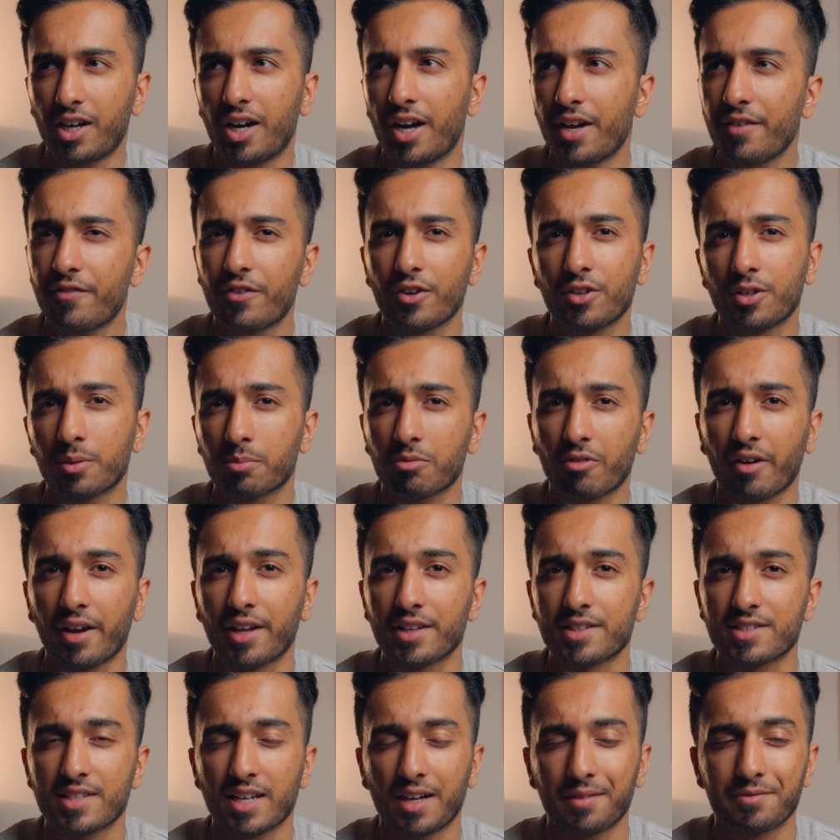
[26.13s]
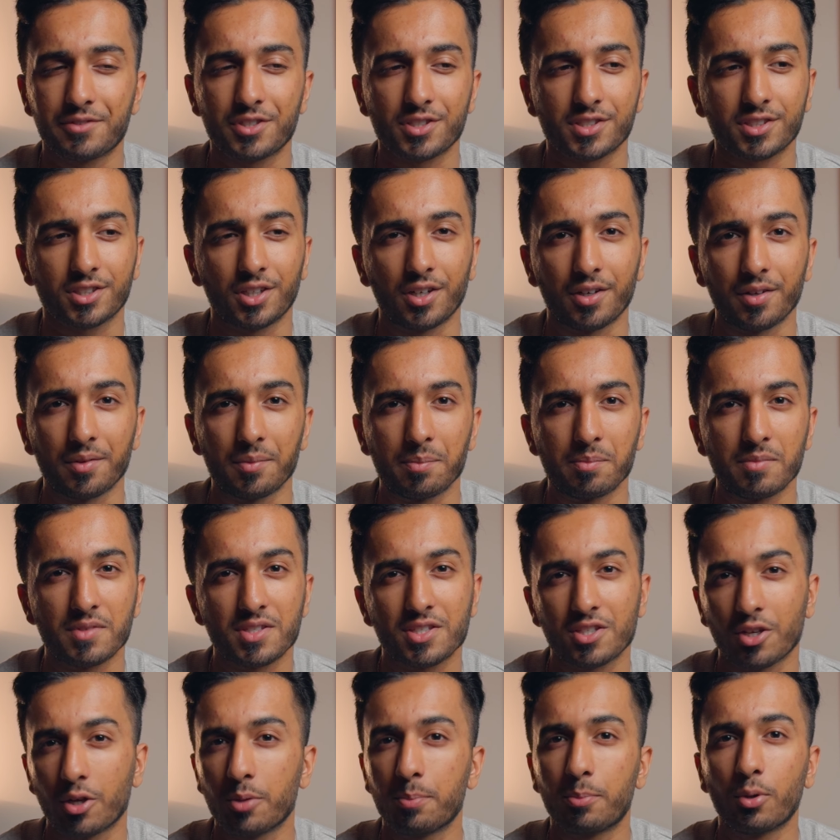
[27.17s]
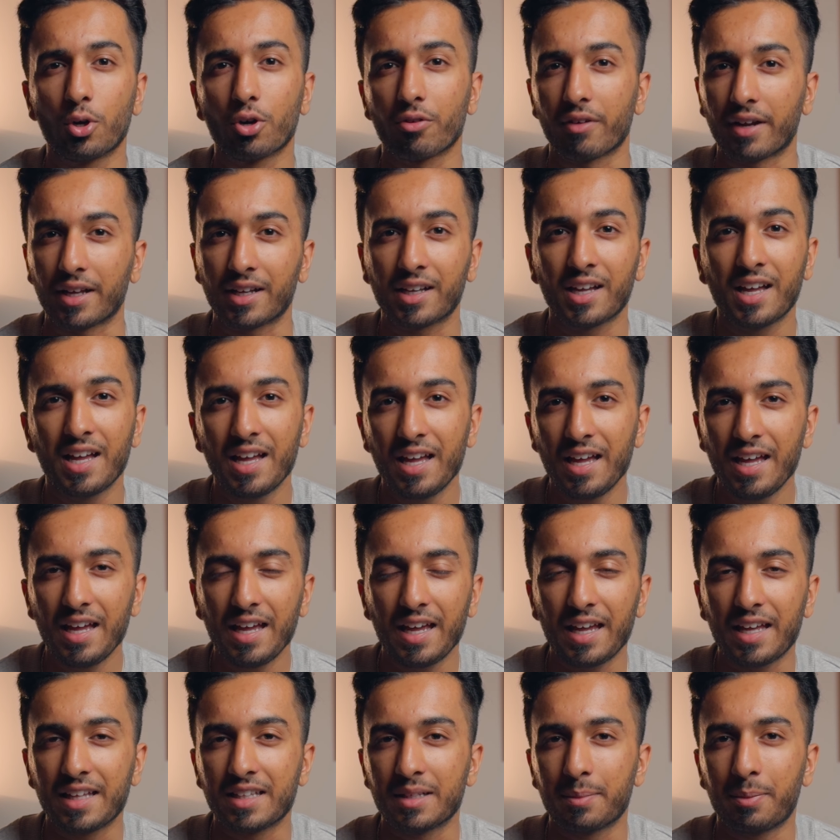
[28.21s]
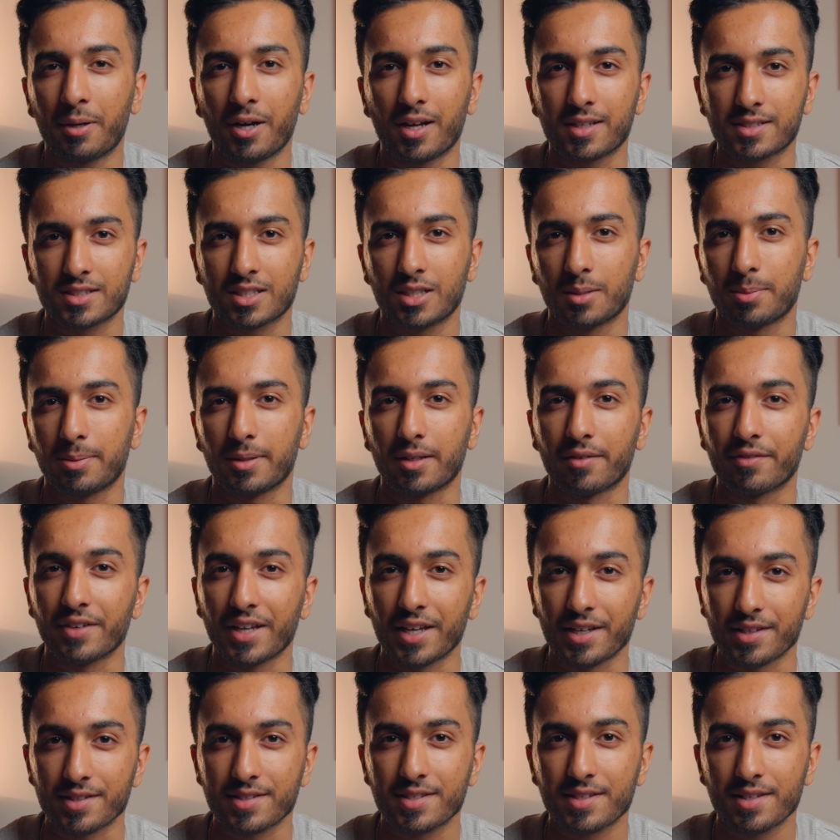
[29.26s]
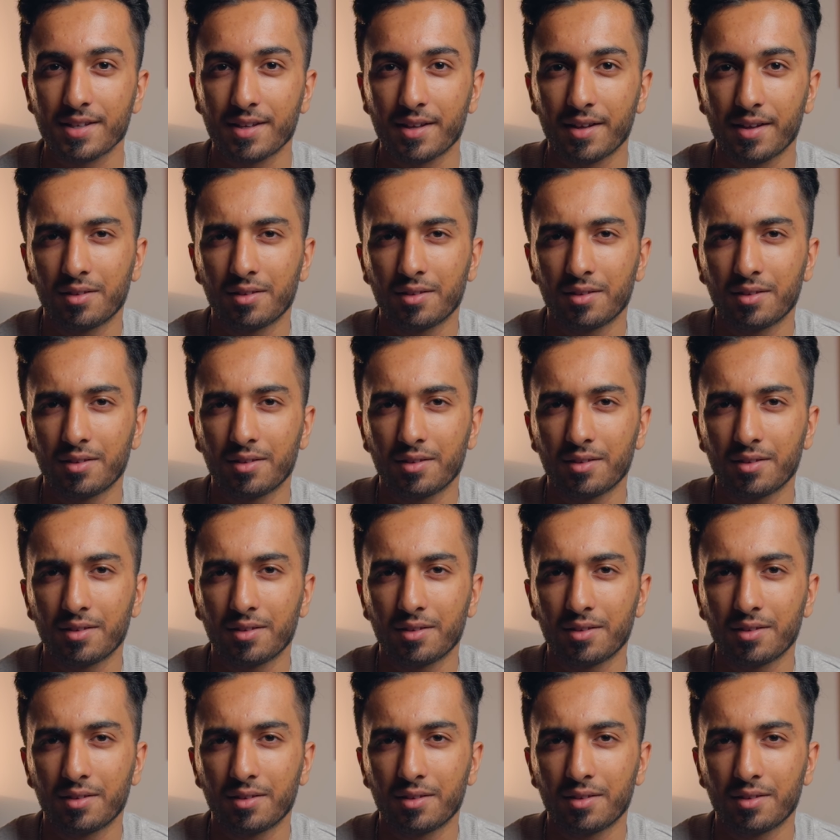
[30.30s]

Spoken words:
iPhone upgrades have just gotten so boring in the past couple of years.